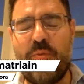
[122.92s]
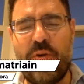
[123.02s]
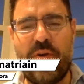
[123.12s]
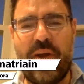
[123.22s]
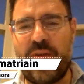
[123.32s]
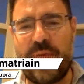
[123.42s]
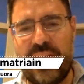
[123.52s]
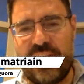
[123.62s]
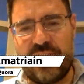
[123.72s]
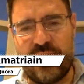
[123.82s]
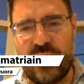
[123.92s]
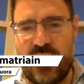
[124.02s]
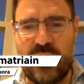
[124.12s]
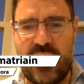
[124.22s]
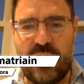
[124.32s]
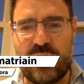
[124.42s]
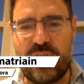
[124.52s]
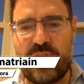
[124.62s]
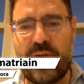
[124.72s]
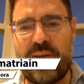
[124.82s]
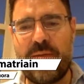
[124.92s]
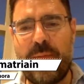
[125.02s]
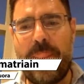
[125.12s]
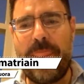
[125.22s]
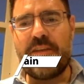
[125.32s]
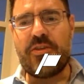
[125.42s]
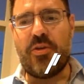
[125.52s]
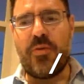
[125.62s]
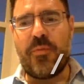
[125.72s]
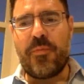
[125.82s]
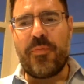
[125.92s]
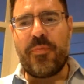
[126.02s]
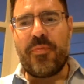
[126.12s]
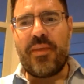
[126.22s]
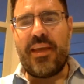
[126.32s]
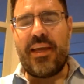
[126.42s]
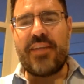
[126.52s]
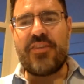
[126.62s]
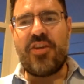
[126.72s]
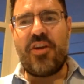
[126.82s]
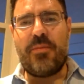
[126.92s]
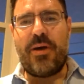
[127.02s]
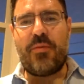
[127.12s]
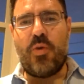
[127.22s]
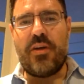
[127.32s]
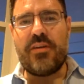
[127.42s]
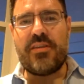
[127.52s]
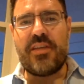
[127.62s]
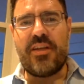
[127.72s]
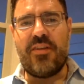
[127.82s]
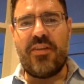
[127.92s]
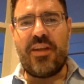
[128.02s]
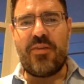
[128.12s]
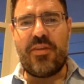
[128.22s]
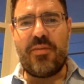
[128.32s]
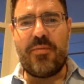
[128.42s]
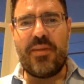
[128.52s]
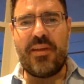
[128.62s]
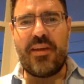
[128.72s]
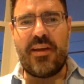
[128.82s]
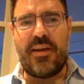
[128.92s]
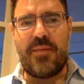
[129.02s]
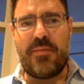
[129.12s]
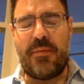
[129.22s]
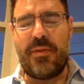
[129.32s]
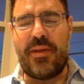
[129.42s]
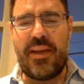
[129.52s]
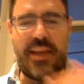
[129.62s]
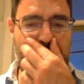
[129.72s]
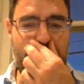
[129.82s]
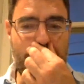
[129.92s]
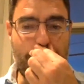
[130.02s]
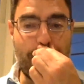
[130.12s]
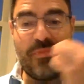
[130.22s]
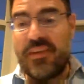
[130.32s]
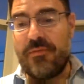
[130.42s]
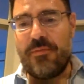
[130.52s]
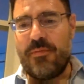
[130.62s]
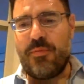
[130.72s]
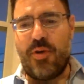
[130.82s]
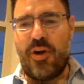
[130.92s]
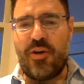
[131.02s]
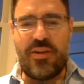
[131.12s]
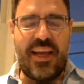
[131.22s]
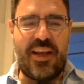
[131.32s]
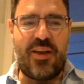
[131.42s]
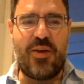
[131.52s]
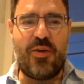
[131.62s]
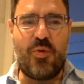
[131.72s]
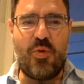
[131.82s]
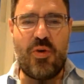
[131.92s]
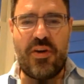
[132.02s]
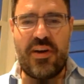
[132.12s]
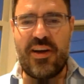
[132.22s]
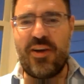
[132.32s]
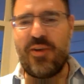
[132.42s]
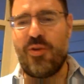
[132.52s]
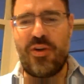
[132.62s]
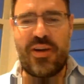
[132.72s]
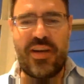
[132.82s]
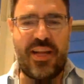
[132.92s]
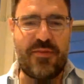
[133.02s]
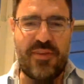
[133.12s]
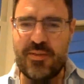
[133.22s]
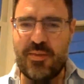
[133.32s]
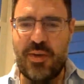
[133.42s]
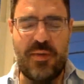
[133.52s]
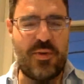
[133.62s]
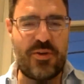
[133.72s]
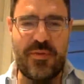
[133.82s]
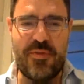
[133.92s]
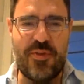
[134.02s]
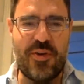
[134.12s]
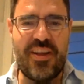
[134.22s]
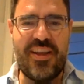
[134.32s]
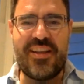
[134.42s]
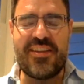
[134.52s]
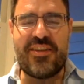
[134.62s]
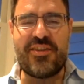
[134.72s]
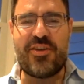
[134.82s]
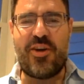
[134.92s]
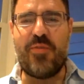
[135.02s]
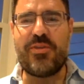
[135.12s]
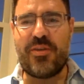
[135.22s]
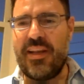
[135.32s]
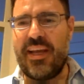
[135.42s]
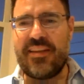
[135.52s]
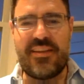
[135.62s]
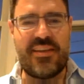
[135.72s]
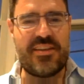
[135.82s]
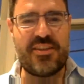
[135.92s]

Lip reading: user, right? So yeah, it's not only about one single algorithm. I mean, in any product like Quora or Netflix, where I worked before, there's always going to be like dozens of different algorithms that